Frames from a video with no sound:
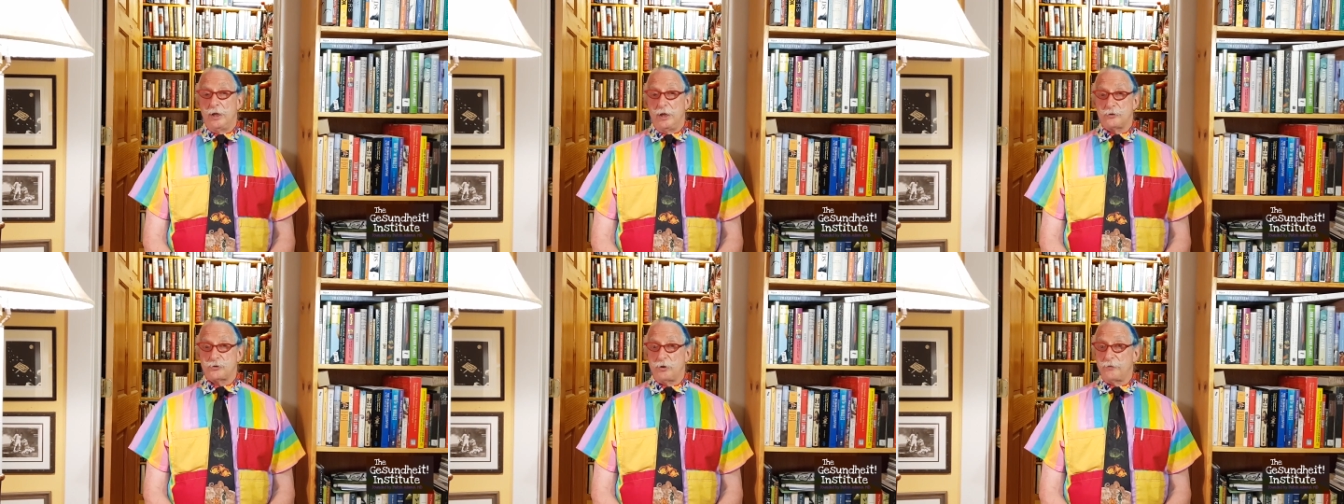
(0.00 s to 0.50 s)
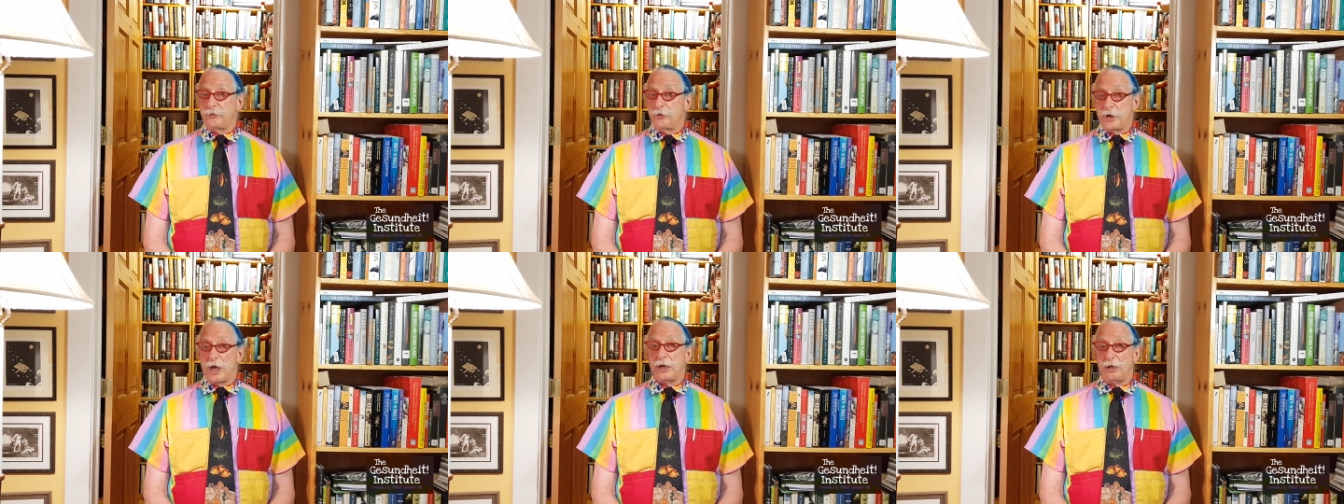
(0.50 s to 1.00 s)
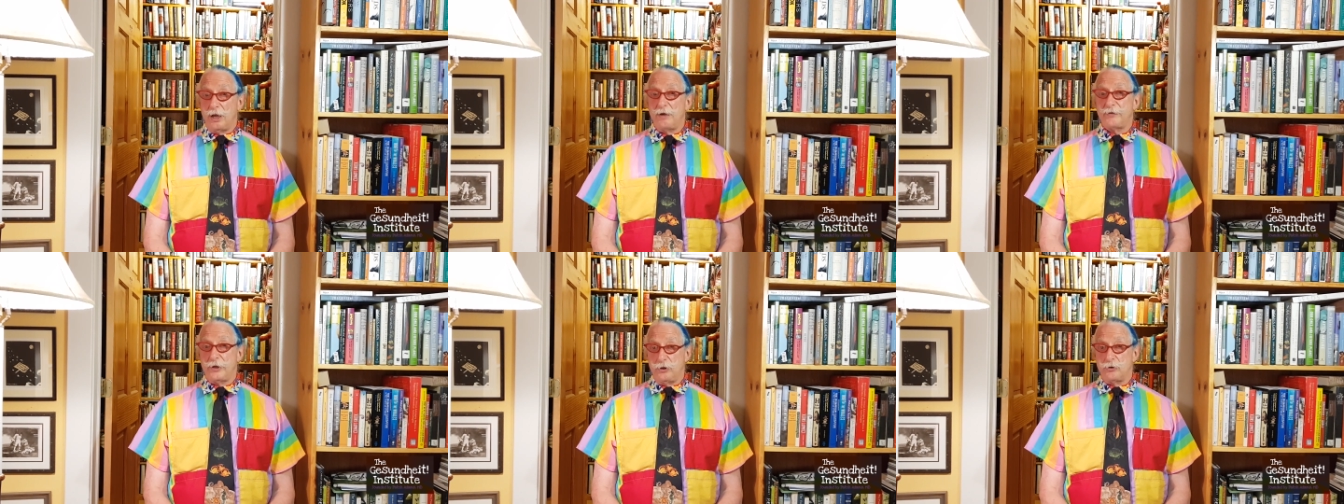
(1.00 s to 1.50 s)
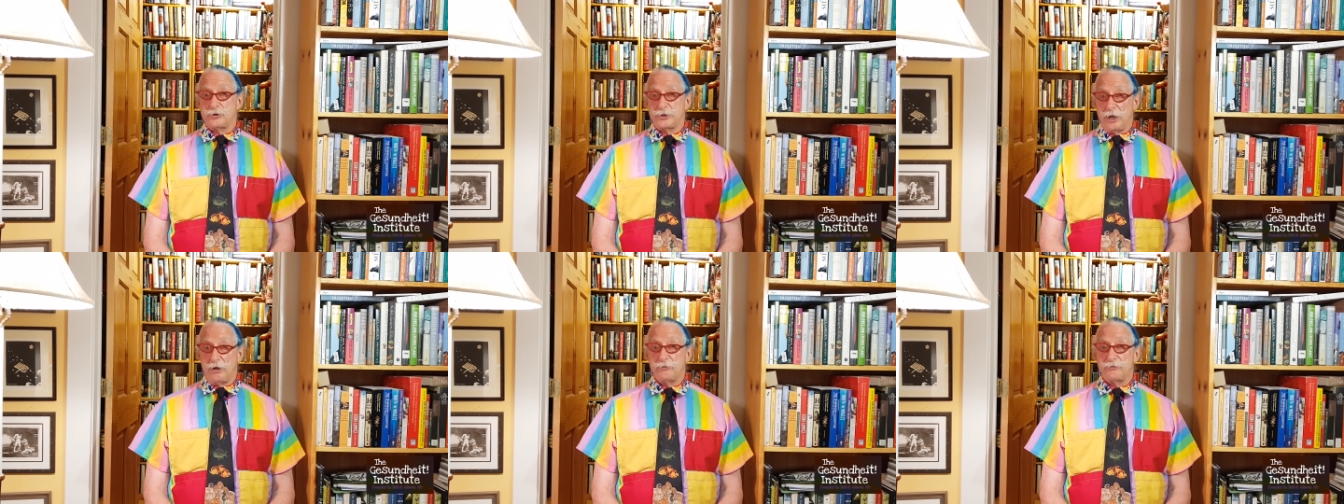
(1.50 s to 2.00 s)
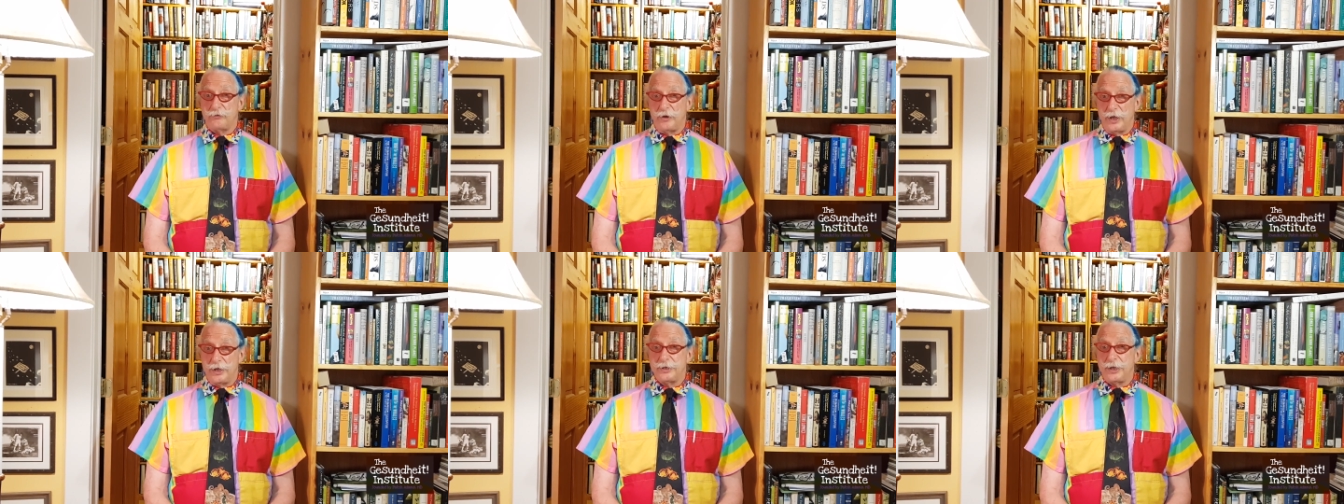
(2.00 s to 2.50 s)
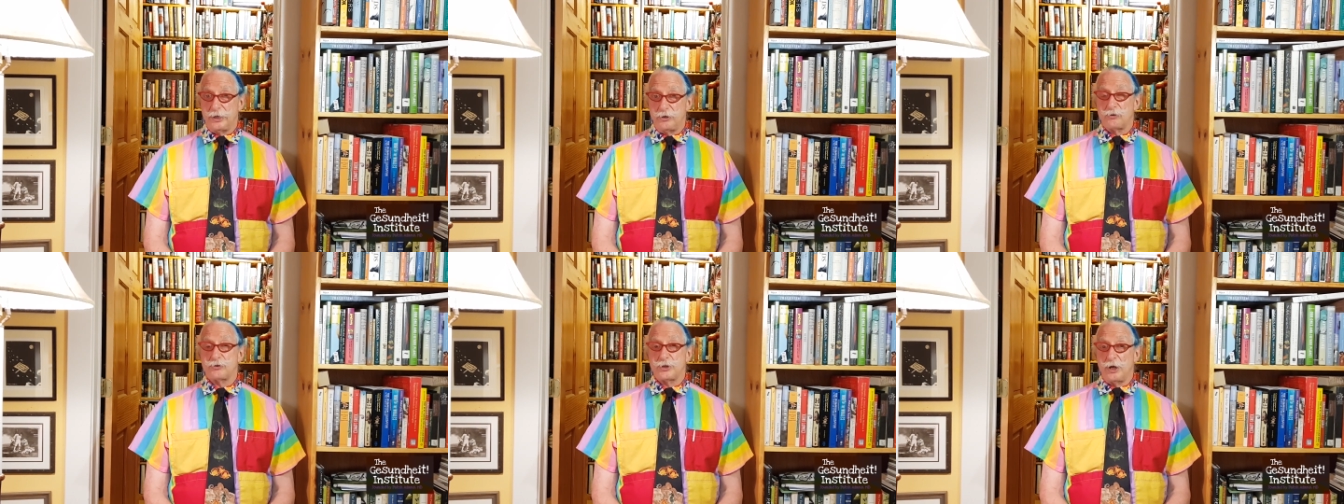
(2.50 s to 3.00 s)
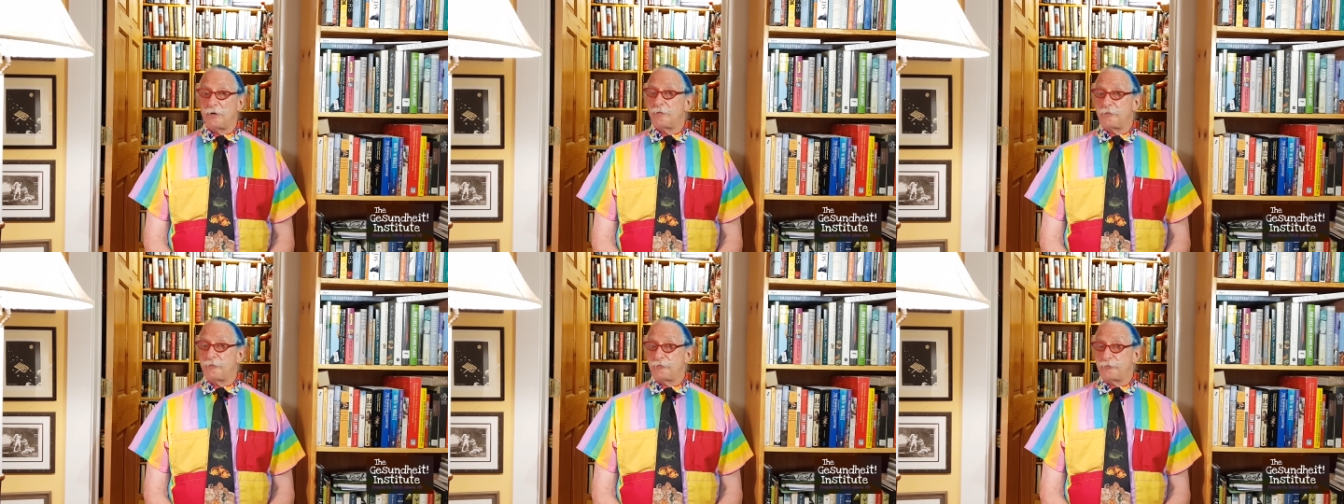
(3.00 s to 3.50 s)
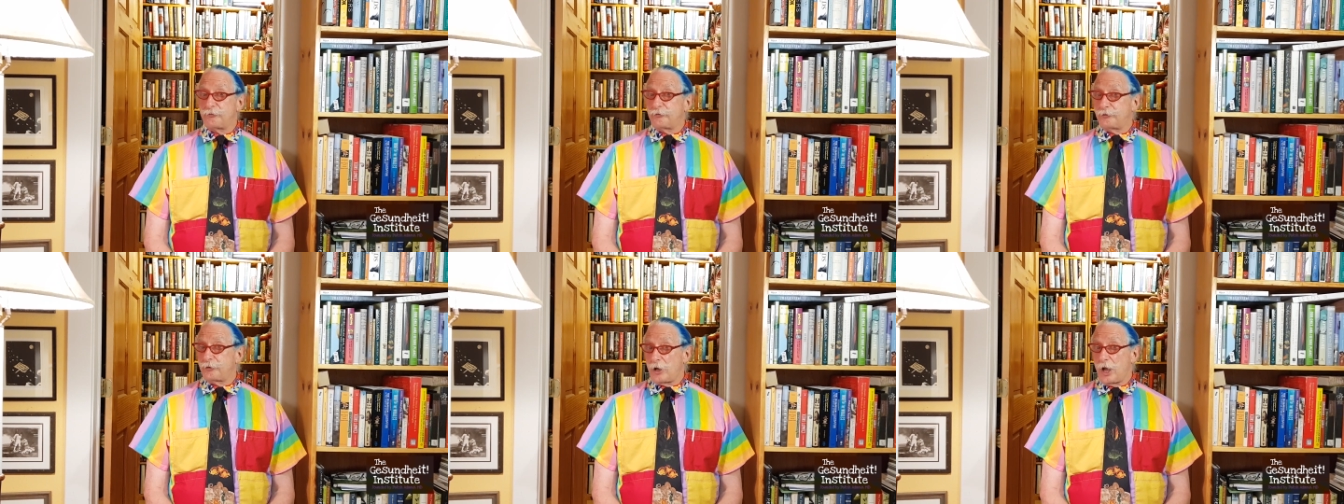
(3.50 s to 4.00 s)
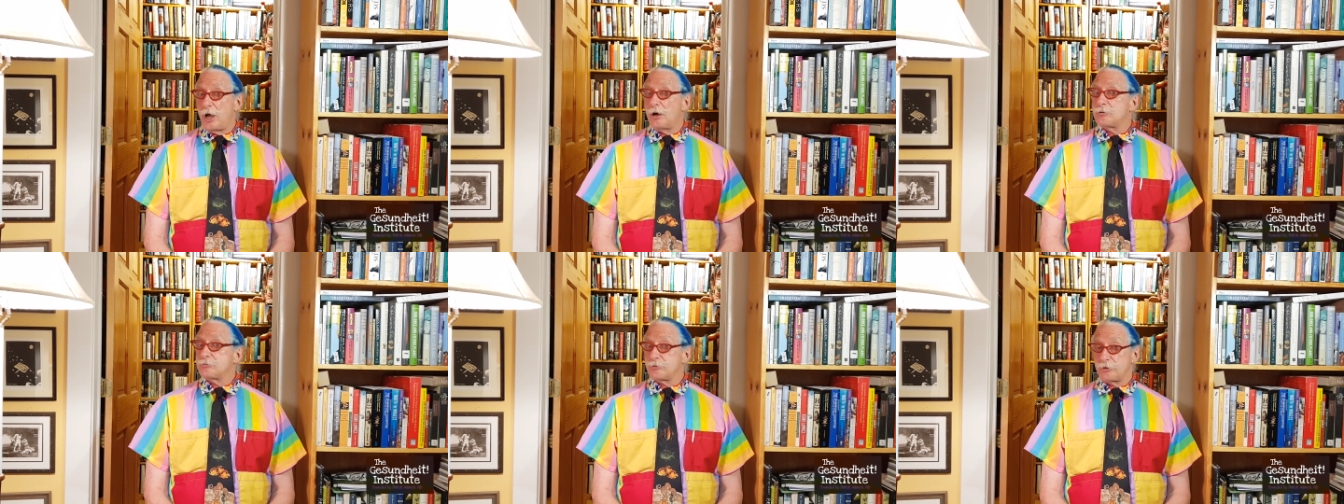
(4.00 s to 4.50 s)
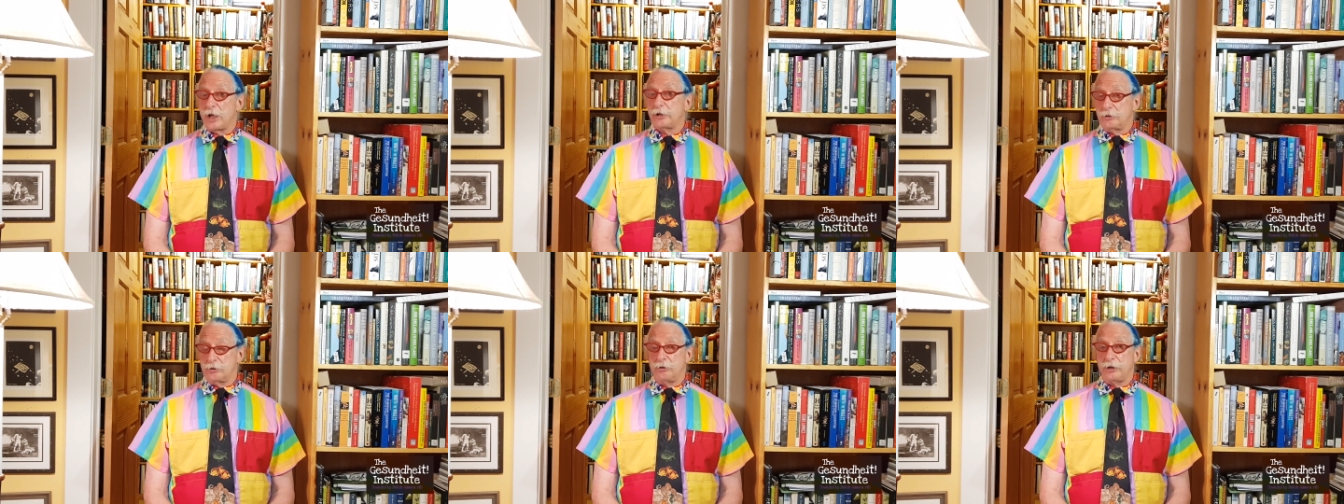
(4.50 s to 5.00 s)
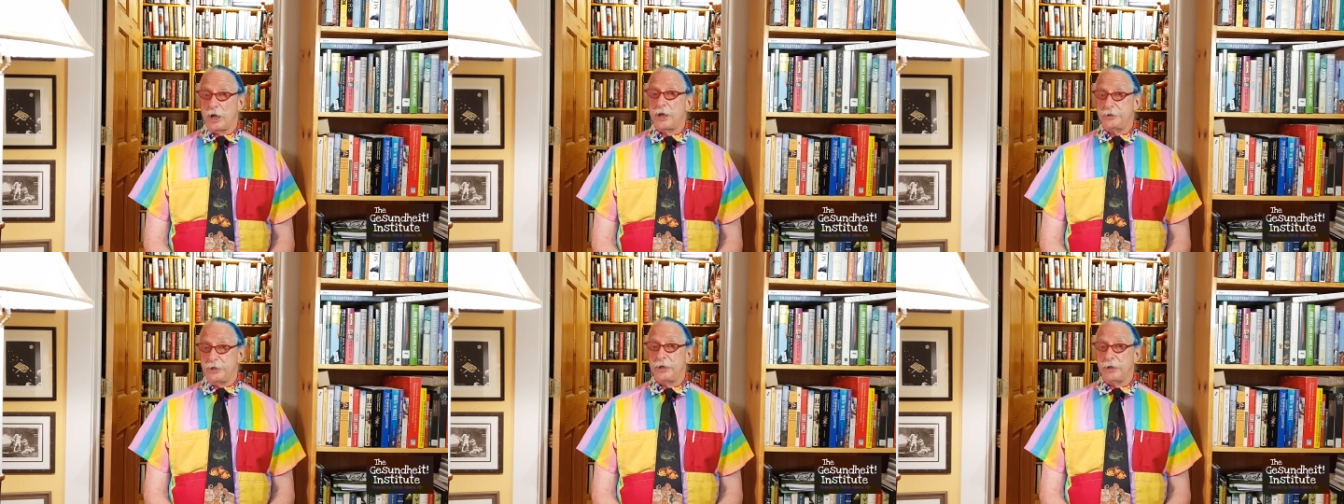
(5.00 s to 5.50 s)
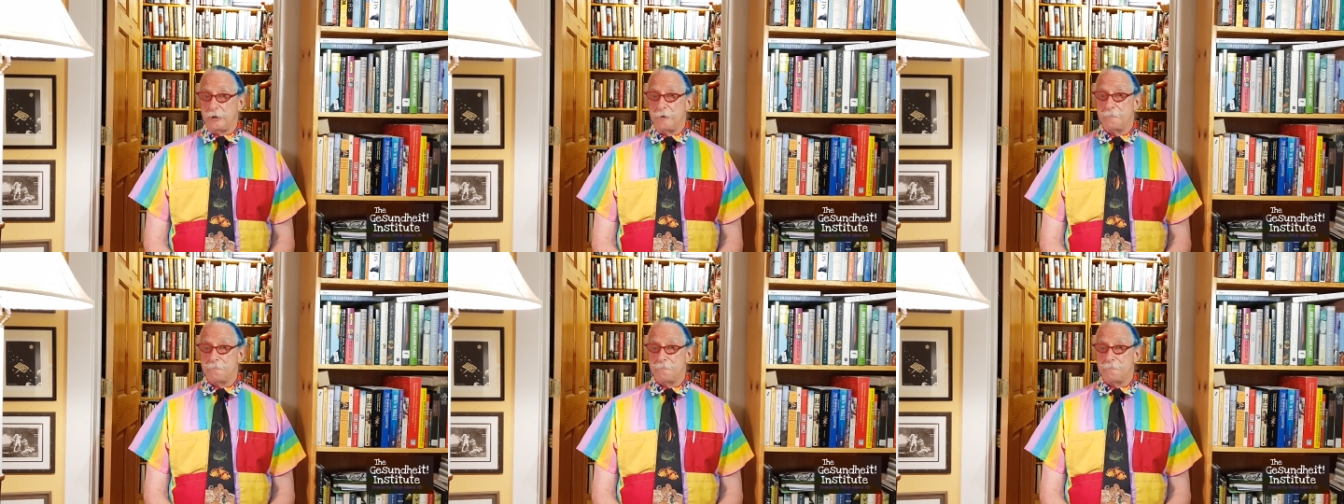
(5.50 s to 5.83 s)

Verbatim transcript: And so if you're not loving yourself, ending yourself sounds like a good idea.